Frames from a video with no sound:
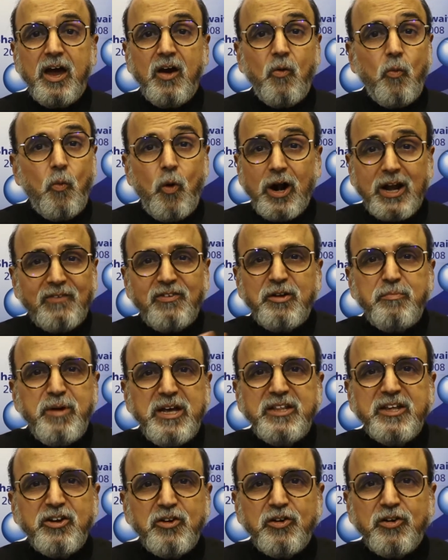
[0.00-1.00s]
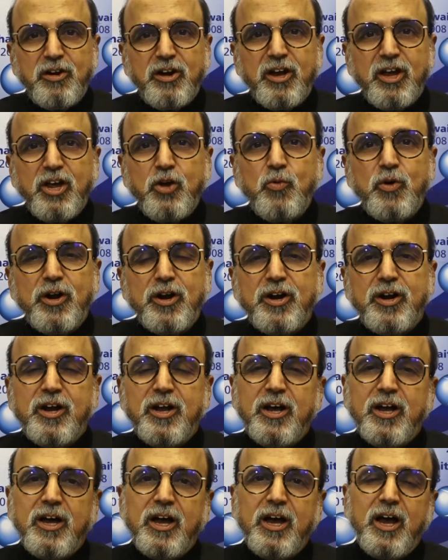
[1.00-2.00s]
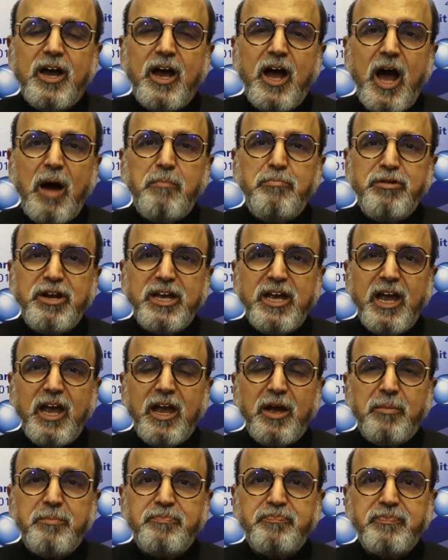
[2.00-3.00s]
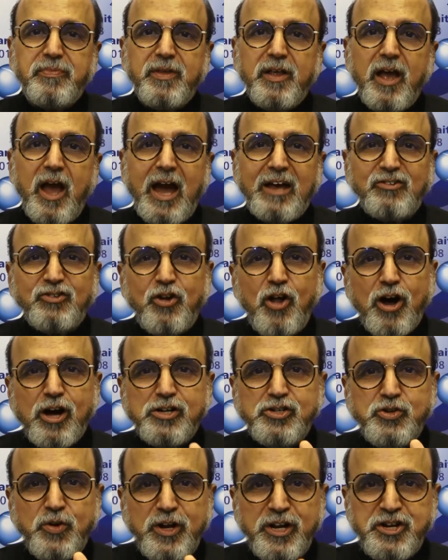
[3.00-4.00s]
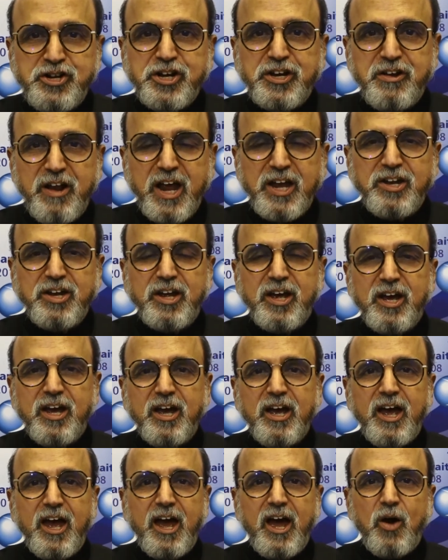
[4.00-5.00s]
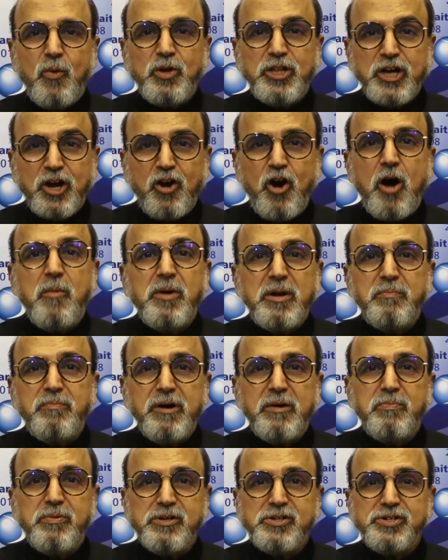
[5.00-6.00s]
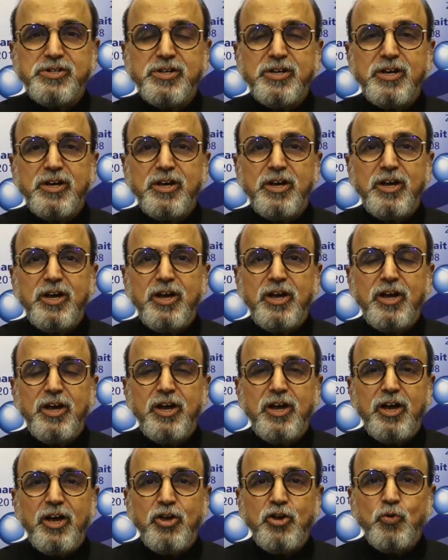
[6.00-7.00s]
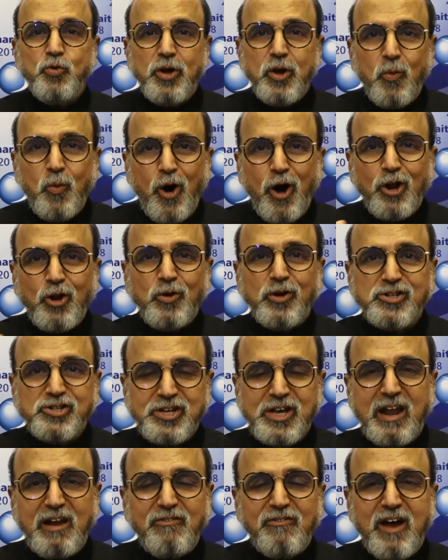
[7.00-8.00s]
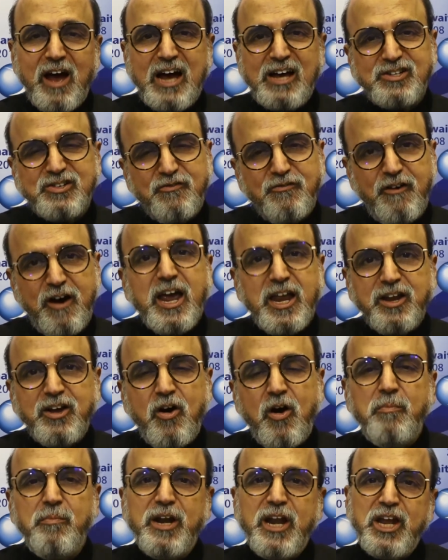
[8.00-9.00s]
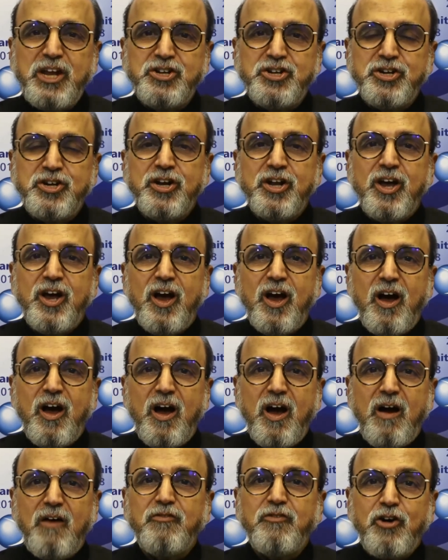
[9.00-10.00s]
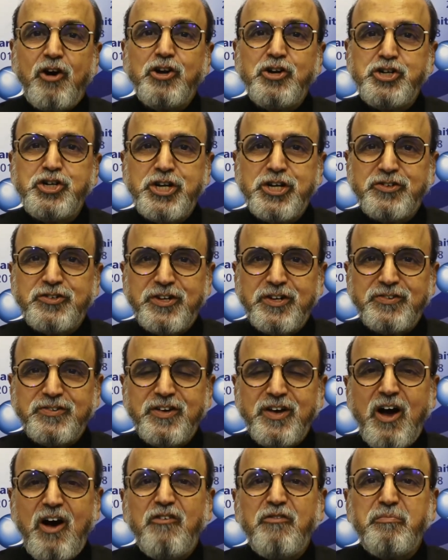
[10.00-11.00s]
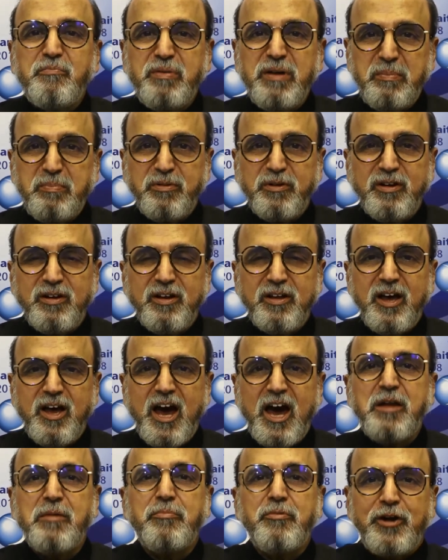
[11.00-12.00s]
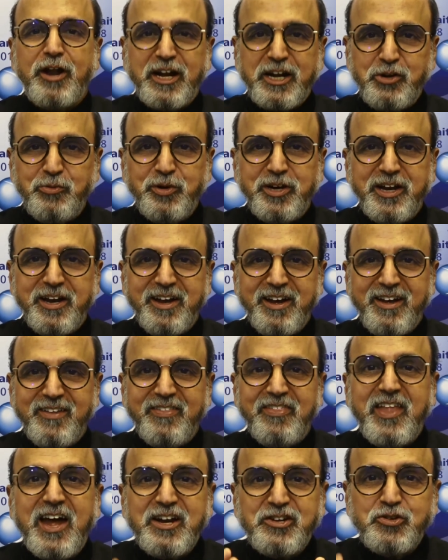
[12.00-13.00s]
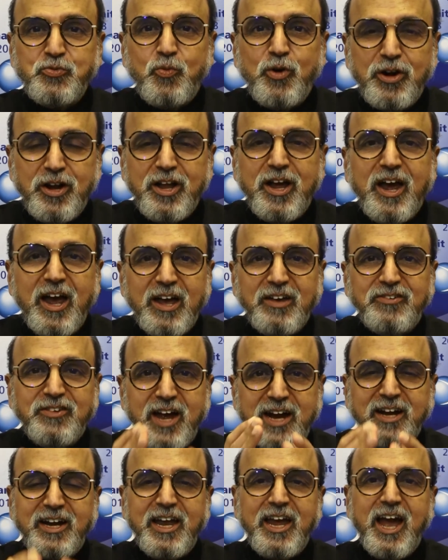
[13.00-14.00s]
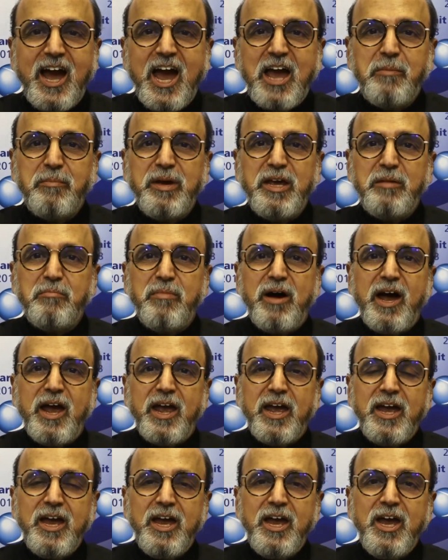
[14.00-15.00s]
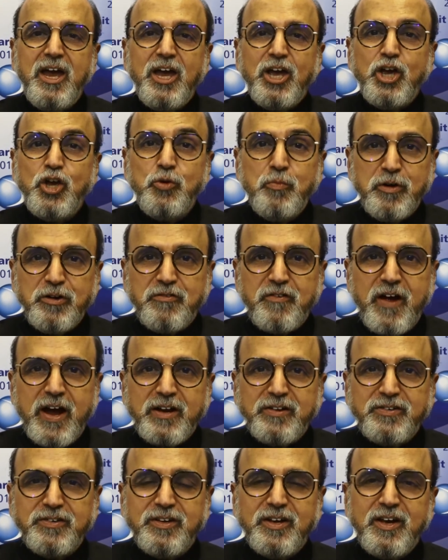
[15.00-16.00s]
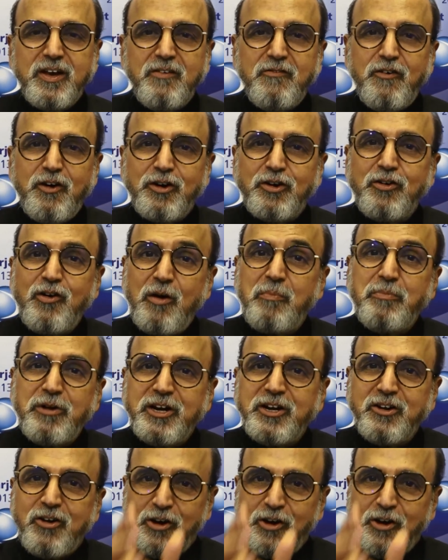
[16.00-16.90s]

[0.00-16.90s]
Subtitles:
whatever be the your upbringing, as long as you integrate with a common purpose, you evolve yourself as a fine combination of consciousness of people and productivity. That's what exactly I mean by human rights for corporate